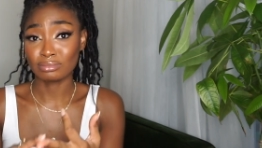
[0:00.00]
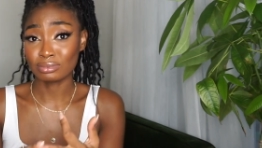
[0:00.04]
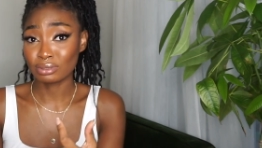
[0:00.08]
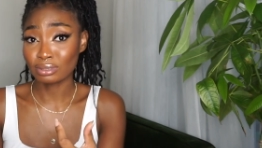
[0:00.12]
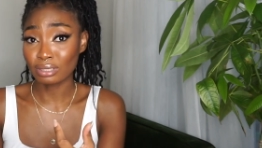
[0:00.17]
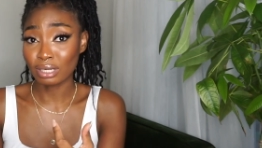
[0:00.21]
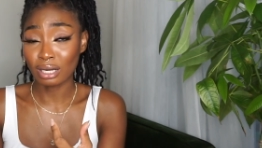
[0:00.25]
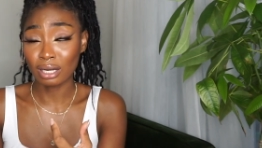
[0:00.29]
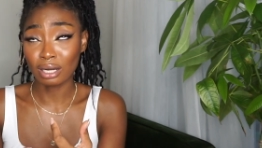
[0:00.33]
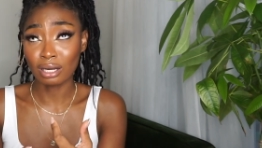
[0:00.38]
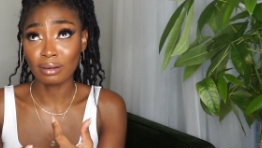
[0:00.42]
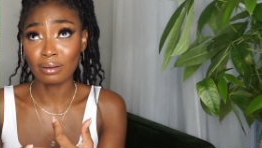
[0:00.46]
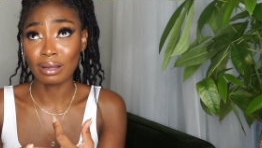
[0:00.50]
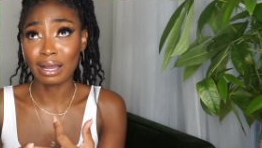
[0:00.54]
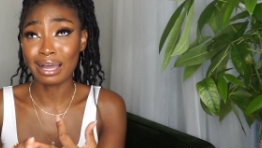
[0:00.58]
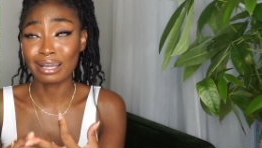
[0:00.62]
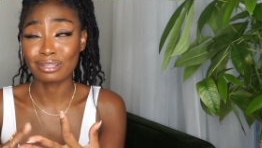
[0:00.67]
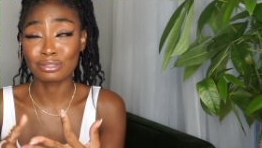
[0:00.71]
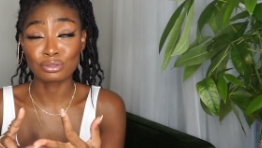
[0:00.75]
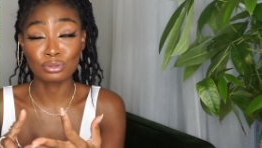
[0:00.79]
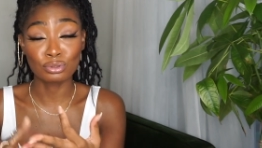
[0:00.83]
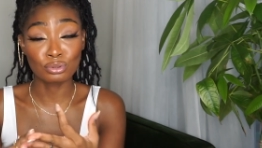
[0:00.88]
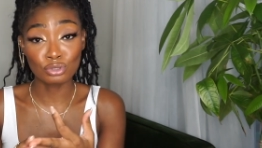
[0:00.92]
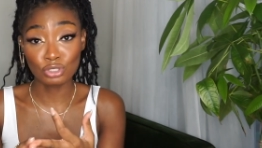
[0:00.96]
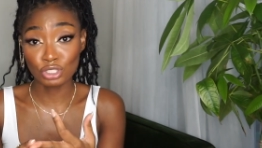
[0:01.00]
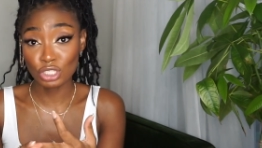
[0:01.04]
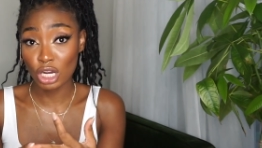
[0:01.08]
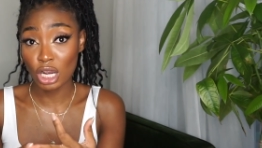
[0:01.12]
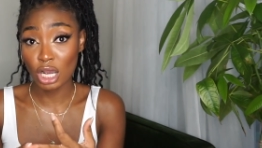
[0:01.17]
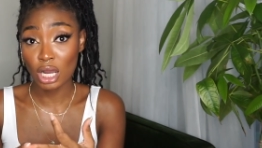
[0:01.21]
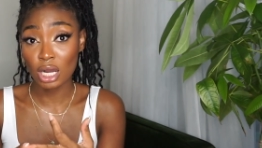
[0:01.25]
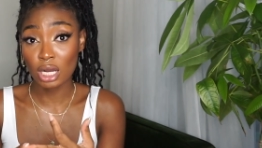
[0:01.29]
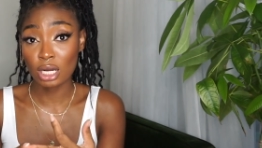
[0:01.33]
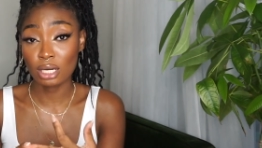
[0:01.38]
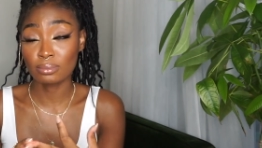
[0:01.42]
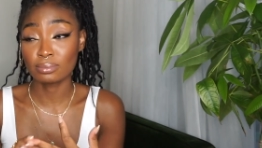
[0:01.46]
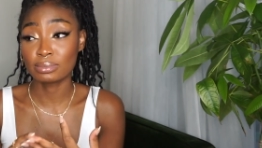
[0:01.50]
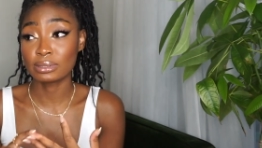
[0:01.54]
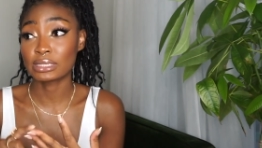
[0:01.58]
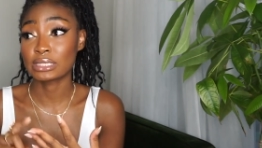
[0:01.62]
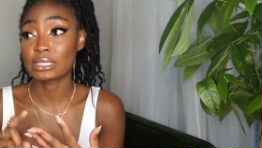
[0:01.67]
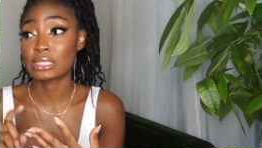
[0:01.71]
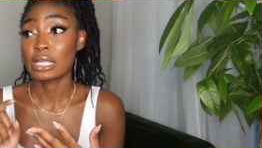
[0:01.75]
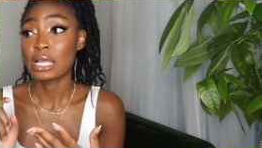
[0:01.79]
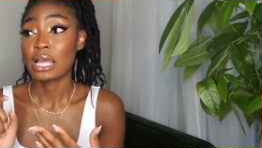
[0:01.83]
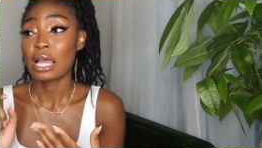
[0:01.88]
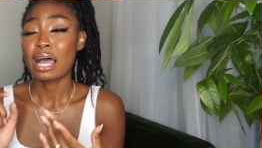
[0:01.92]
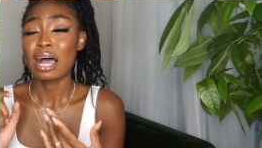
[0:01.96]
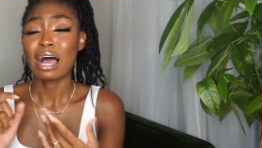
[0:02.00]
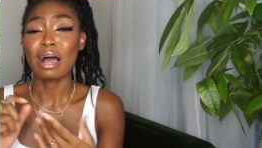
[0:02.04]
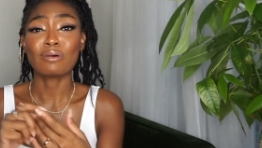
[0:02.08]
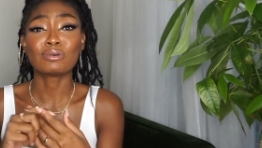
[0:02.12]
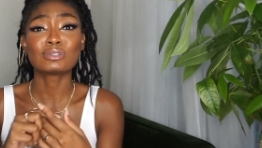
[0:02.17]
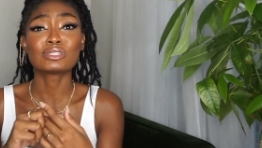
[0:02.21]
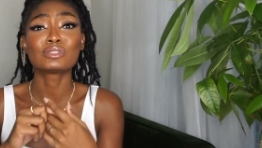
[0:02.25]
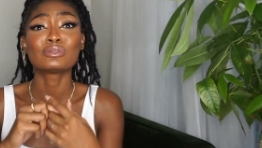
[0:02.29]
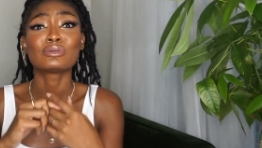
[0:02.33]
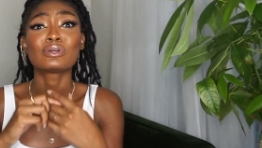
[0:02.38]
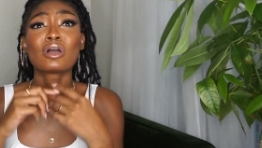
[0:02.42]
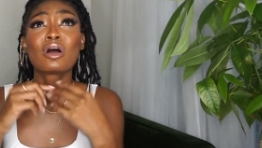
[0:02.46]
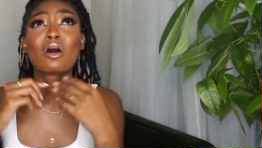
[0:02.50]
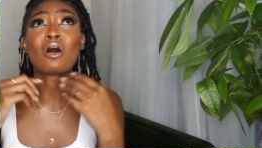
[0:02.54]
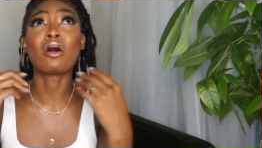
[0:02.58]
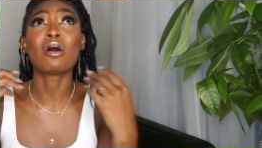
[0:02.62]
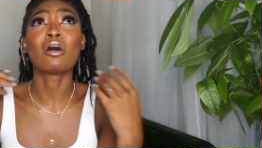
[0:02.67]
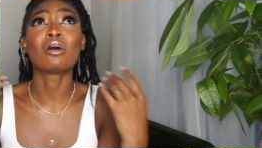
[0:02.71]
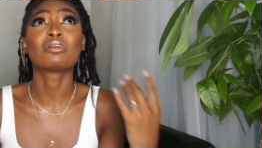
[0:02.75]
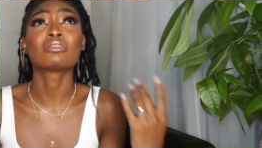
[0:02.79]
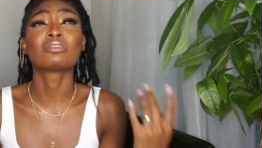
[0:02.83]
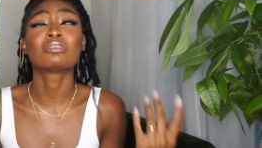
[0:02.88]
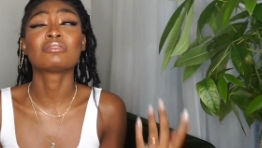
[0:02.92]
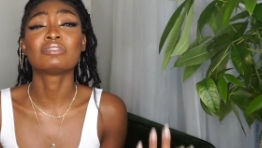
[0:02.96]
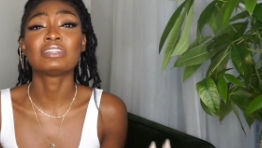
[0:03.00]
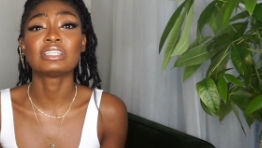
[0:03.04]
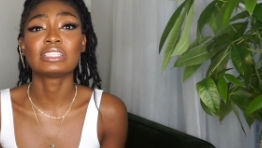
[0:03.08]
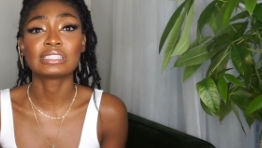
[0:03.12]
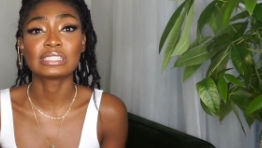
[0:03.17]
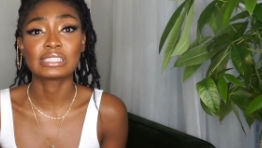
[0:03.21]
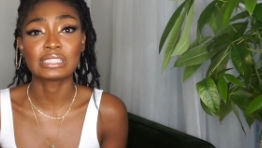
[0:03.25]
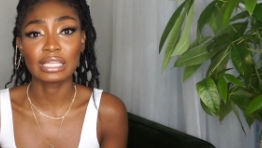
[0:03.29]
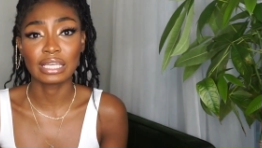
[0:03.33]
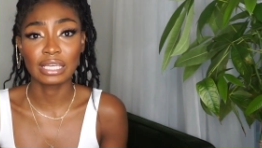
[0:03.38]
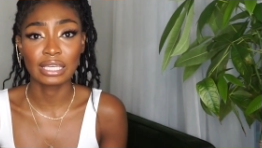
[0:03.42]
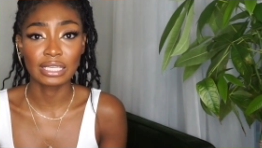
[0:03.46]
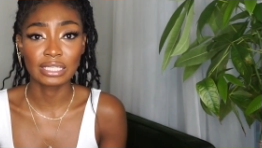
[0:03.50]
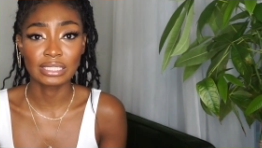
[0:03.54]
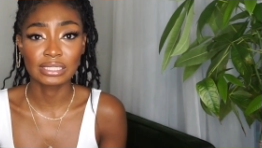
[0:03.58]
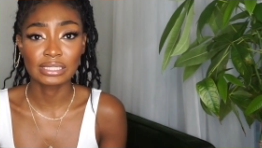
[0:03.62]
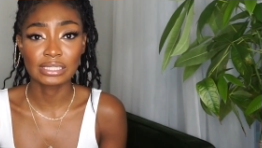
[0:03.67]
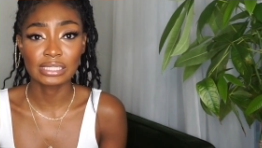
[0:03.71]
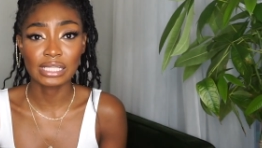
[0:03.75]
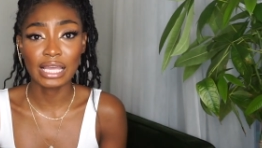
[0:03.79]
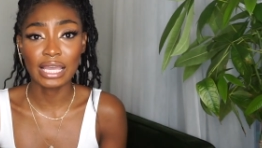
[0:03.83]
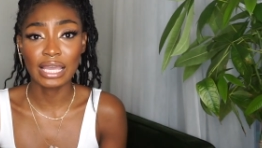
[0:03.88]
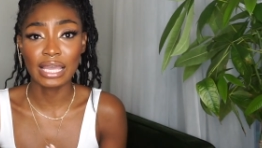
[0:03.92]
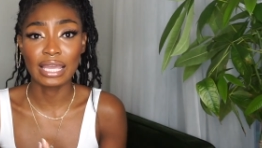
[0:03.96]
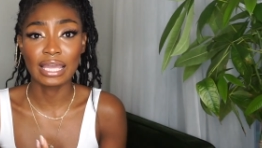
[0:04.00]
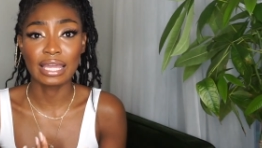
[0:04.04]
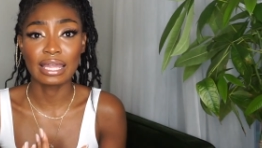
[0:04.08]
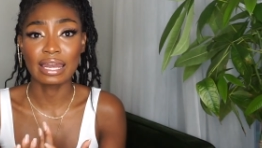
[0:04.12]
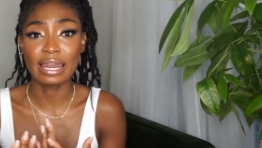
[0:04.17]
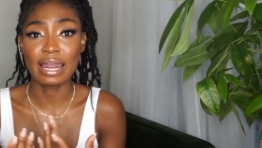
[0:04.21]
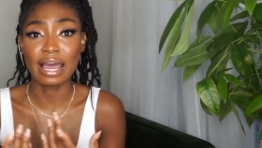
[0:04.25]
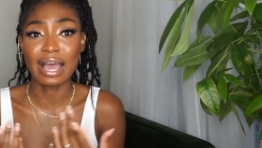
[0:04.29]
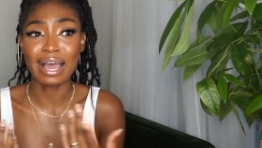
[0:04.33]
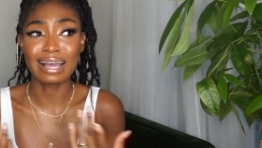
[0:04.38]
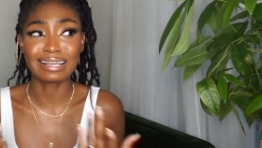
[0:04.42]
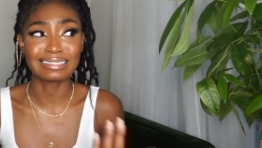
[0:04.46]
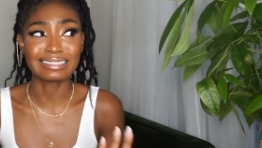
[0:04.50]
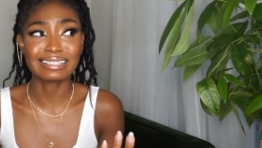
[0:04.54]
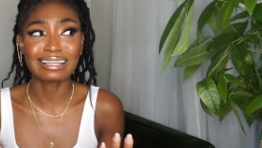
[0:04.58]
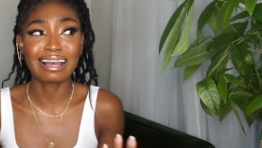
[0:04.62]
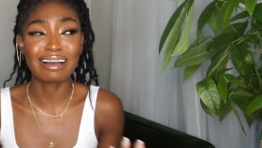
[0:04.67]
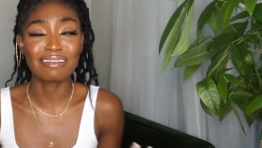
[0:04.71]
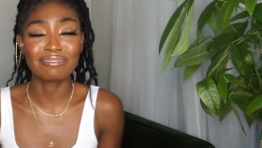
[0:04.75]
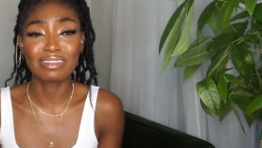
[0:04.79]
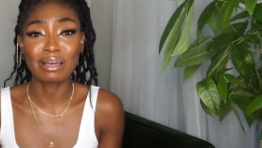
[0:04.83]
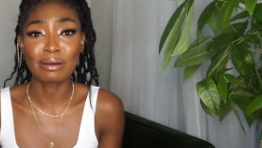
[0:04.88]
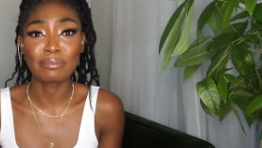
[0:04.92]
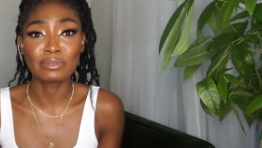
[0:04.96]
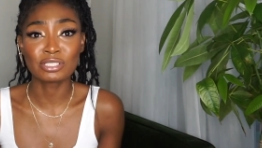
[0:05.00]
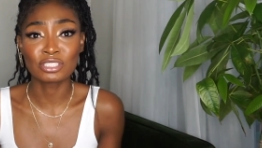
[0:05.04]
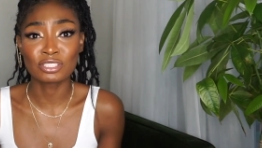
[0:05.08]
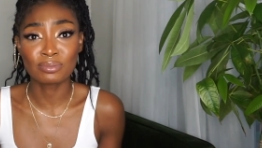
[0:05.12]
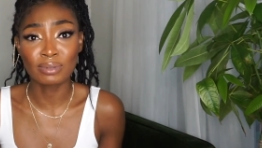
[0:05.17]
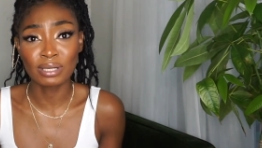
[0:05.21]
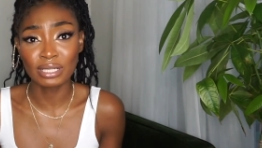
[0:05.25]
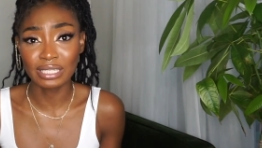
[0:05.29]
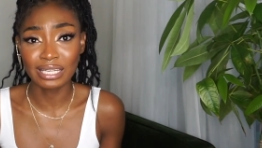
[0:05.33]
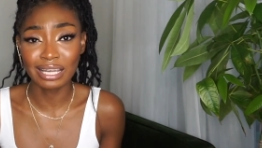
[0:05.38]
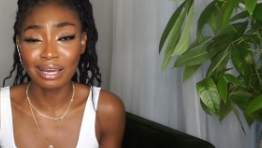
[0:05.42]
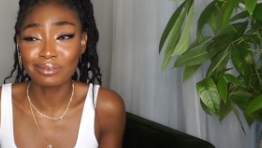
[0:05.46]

had 2 jobs. I was doing all of these things, and I didn't have that much money.